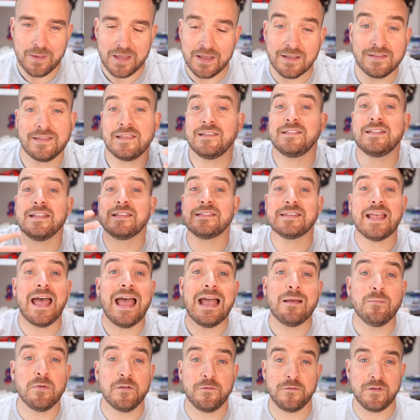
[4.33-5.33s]
Because it's the
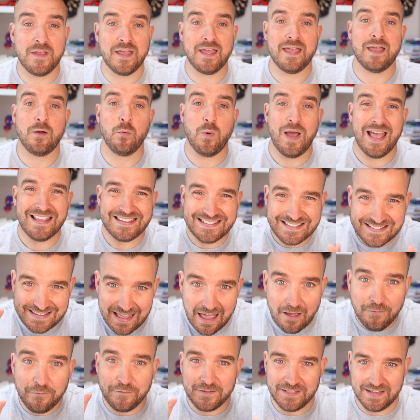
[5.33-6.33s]
time of year where
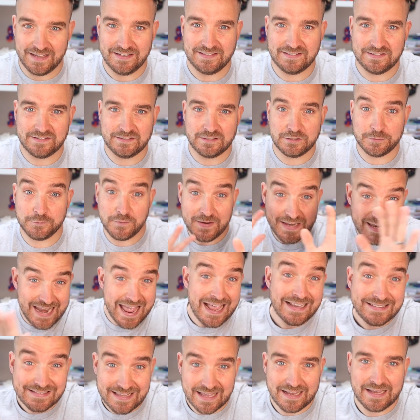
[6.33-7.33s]
staff lists for
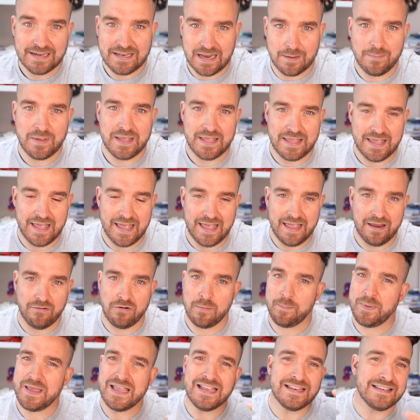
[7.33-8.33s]
next academic
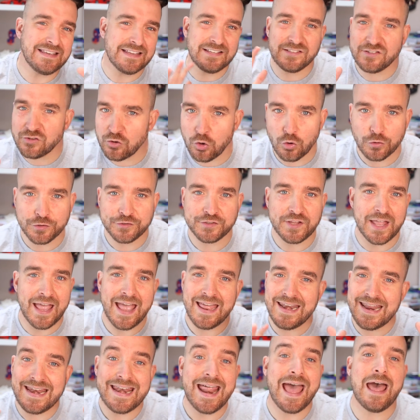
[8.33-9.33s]
year are being discussed
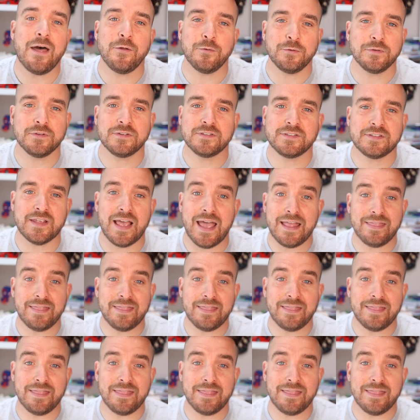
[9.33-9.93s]
and announced,